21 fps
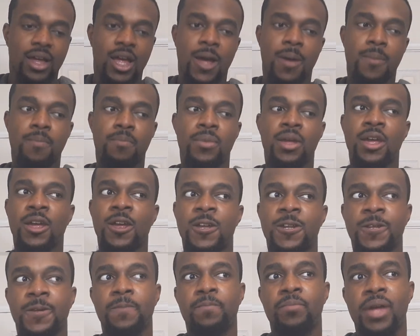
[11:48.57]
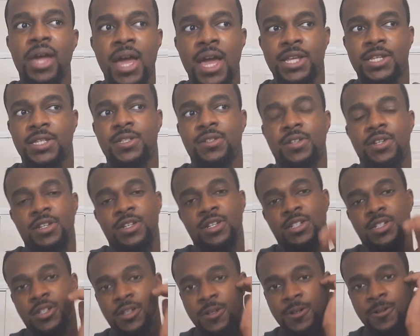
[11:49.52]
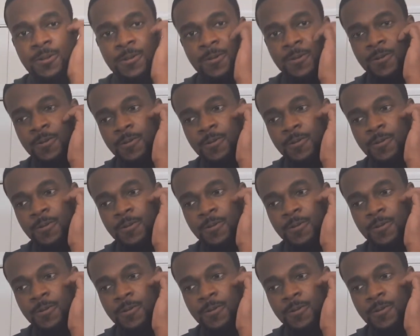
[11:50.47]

I may end up passing it this year.